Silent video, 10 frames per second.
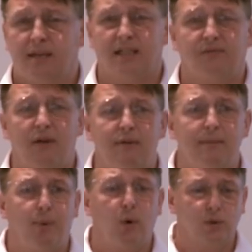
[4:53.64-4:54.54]
And that's very
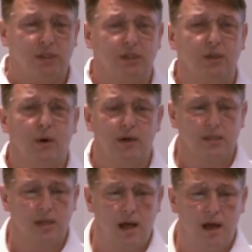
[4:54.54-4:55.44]
important to
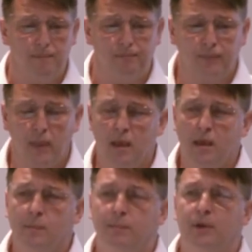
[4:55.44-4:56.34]
us.
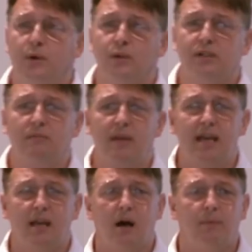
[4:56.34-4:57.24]
Because
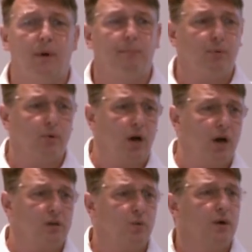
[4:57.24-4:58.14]
in our
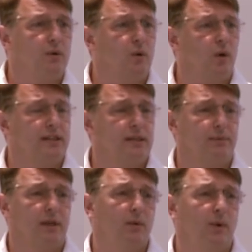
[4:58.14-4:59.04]
broadcast world, quite
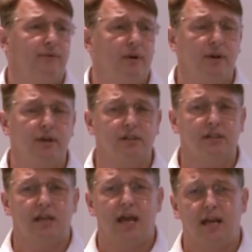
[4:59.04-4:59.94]
typically, we're very used to
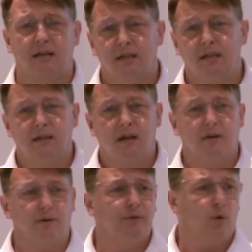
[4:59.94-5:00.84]
saying,
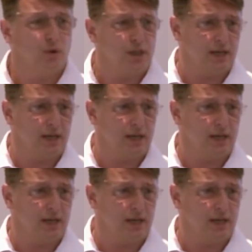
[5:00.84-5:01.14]
I've got 4